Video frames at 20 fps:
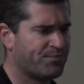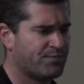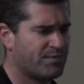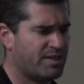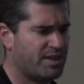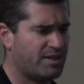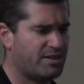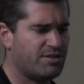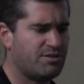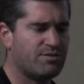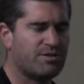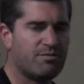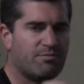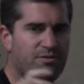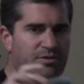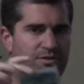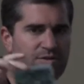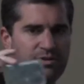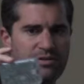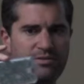And you can,
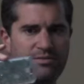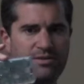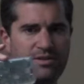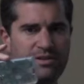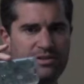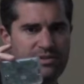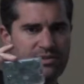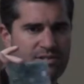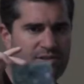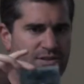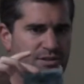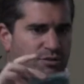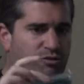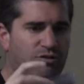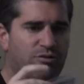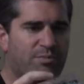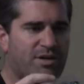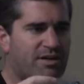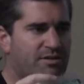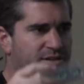you can, this is
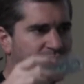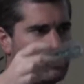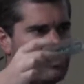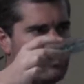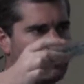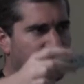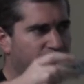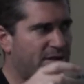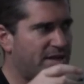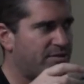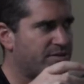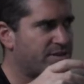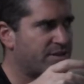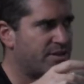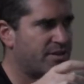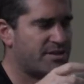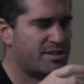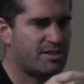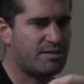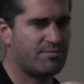screw mount, so you can mount it
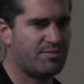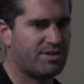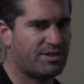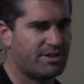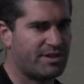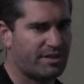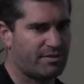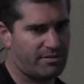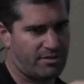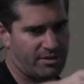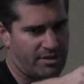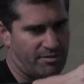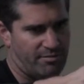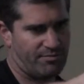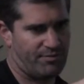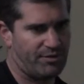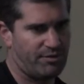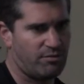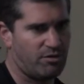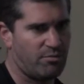on something like uh,
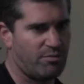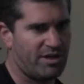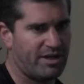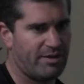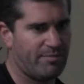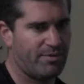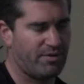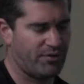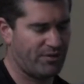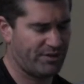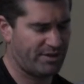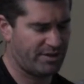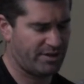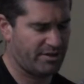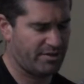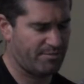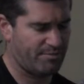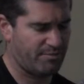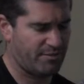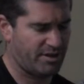the robot I built
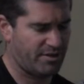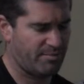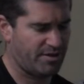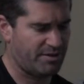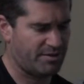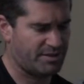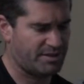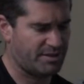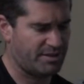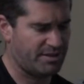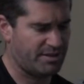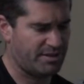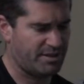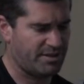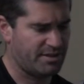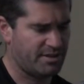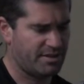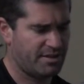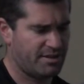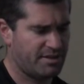there. I mounted the,
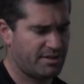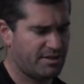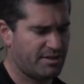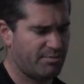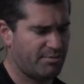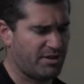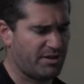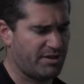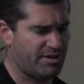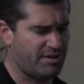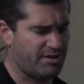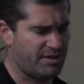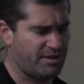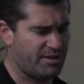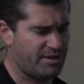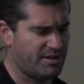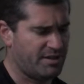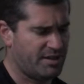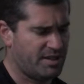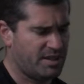the Pi on
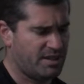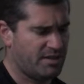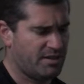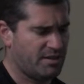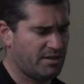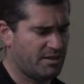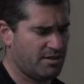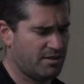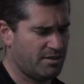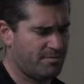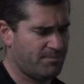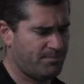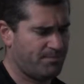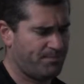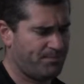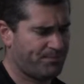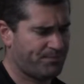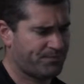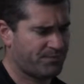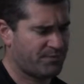it. Um,
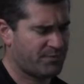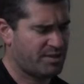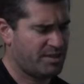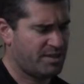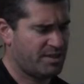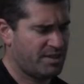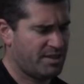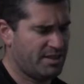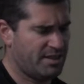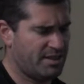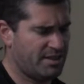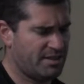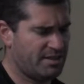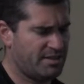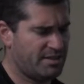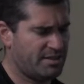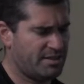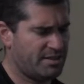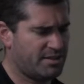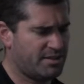
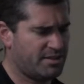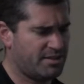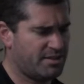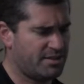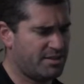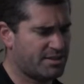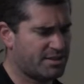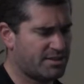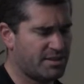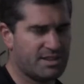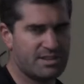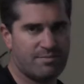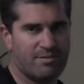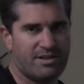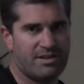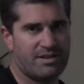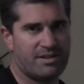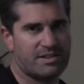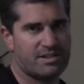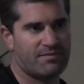and, uh, and, so that's
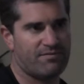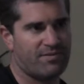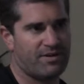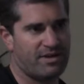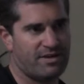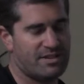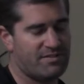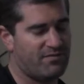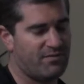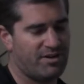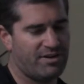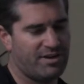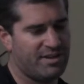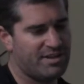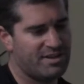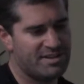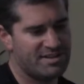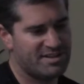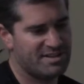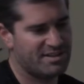about it. It's a very, it's a very
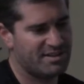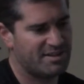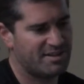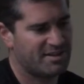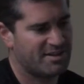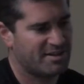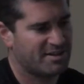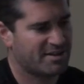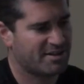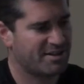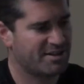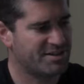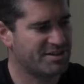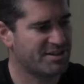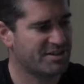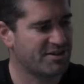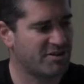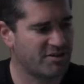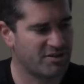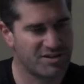easy kind of
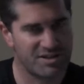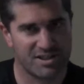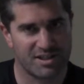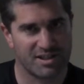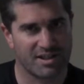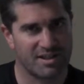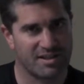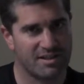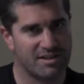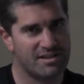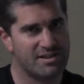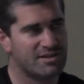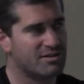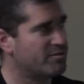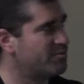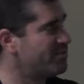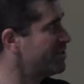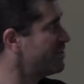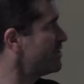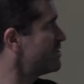technology to get into
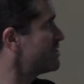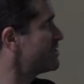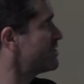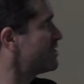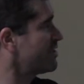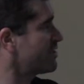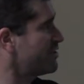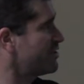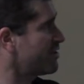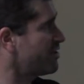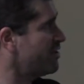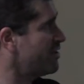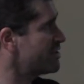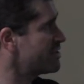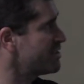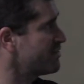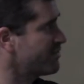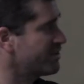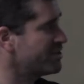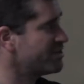because the, the
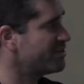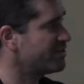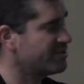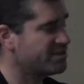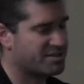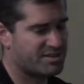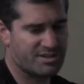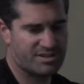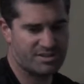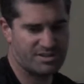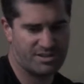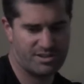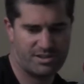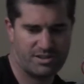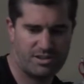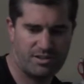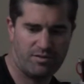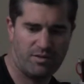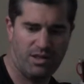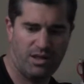cost of entry is, is just
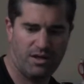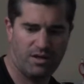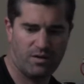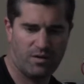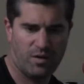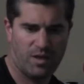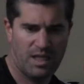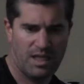so low.